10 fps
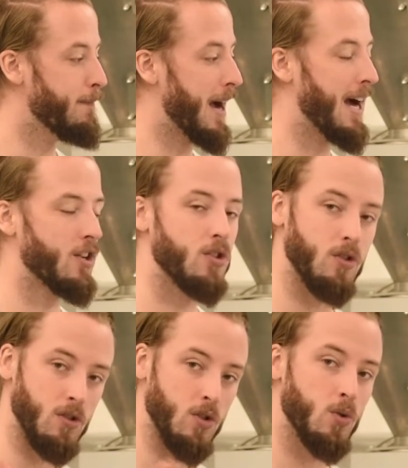back to
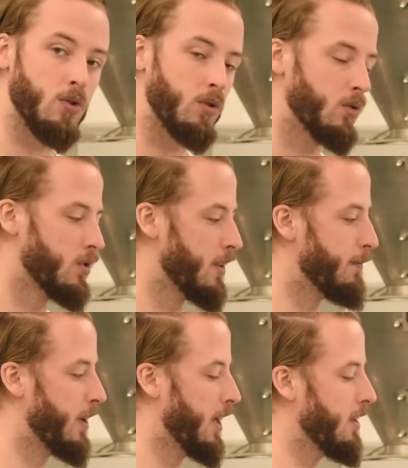neutral,
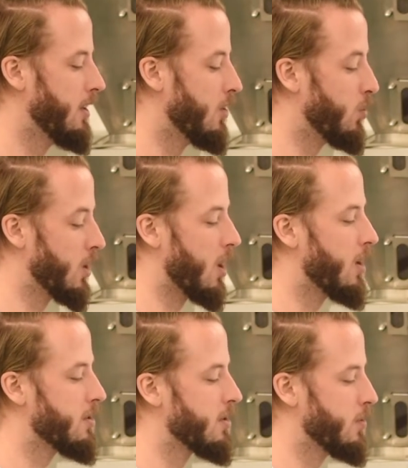
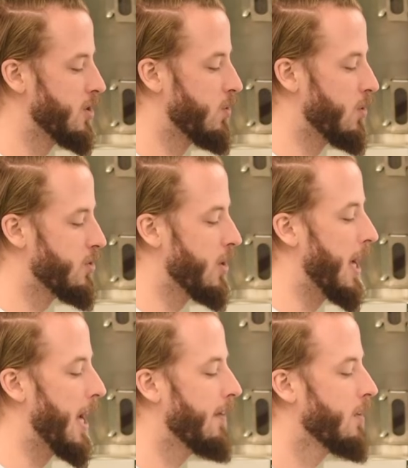regardless of which roast you
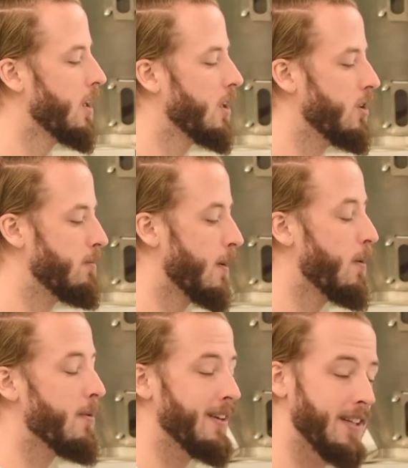have, you
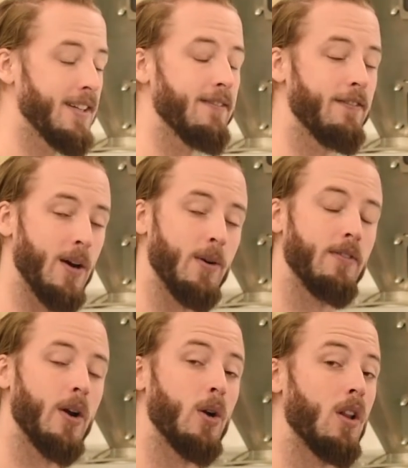probably need a very,
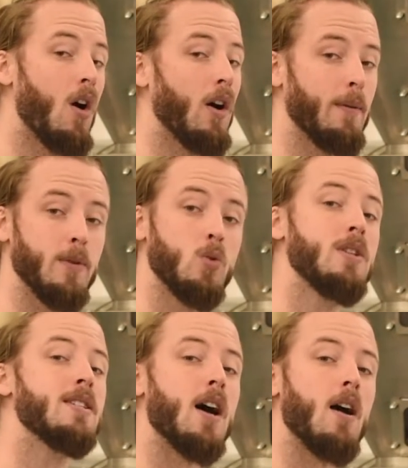very long
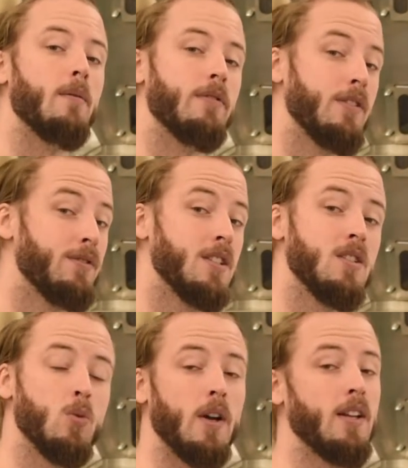in-between time,
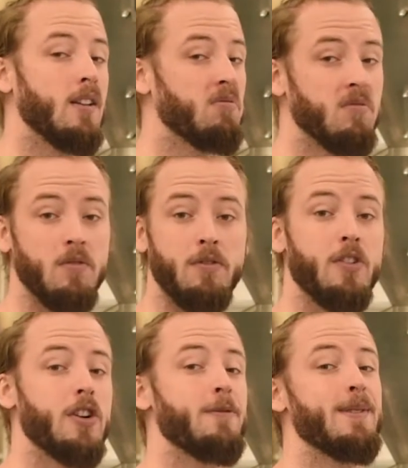15, 20,
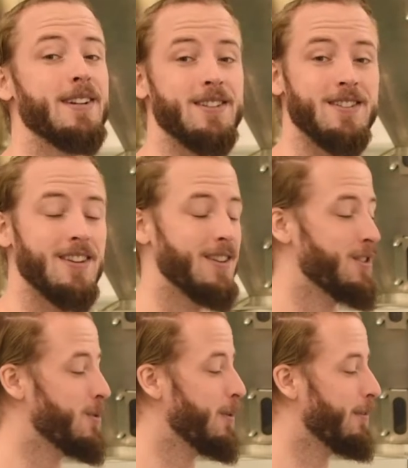30 minutes
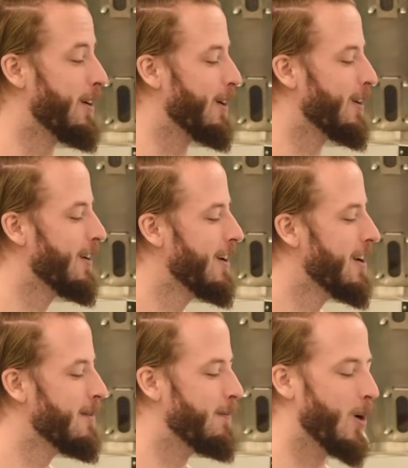to be fair.
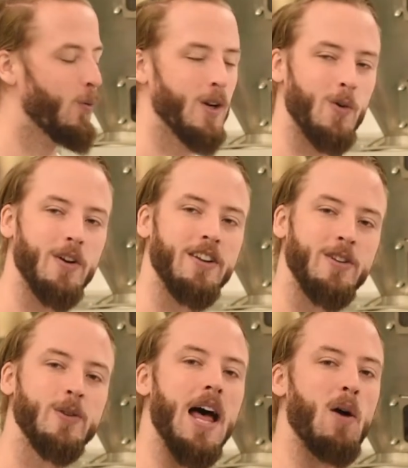But we don't want to
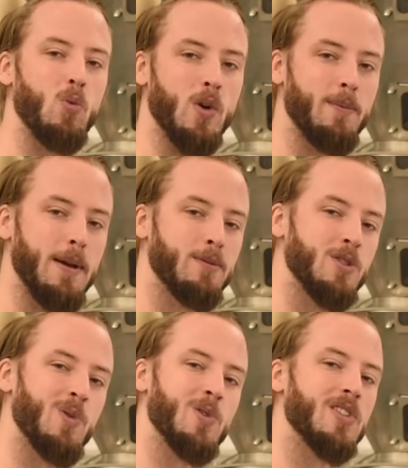do that. We want to be able
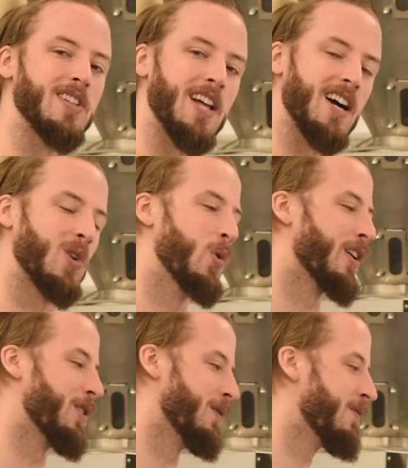to roast a lot
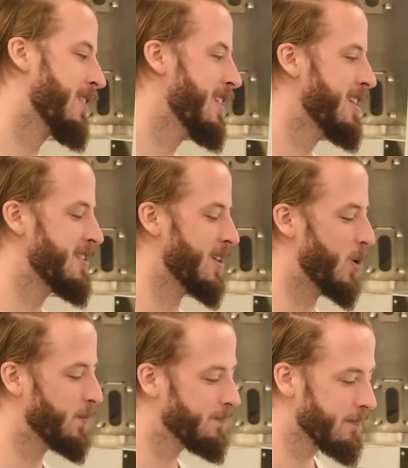quicker. So